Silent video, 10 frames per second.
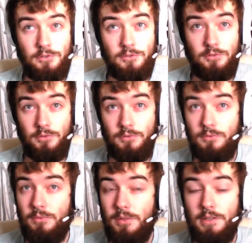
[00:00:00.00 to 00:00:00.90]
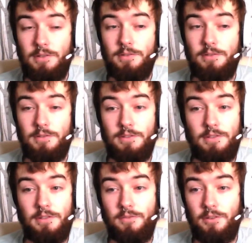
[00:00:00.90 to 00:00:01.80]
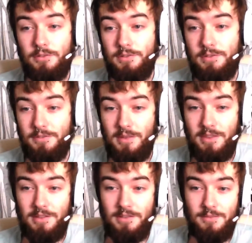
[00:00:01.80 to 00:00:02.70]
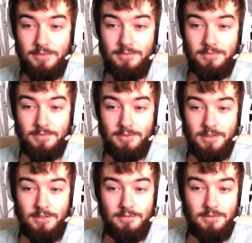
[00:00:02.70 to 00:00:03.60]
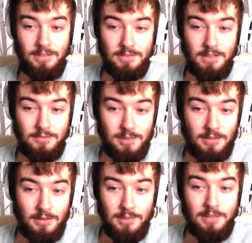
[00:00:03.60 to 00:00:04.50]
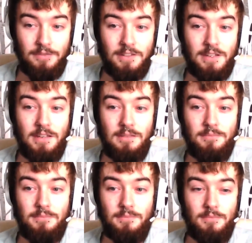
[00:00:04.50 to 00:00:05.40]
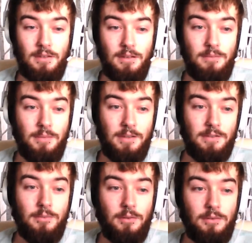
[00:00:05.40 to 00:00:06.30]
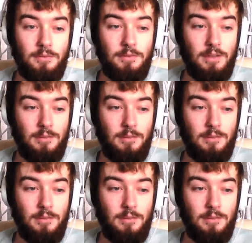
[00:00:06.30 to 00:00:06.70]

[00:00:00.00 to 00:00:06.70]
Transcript: 2 weeks until I've got to submit the assignment. So that doesn't have to be a completely finished game. Basically, what the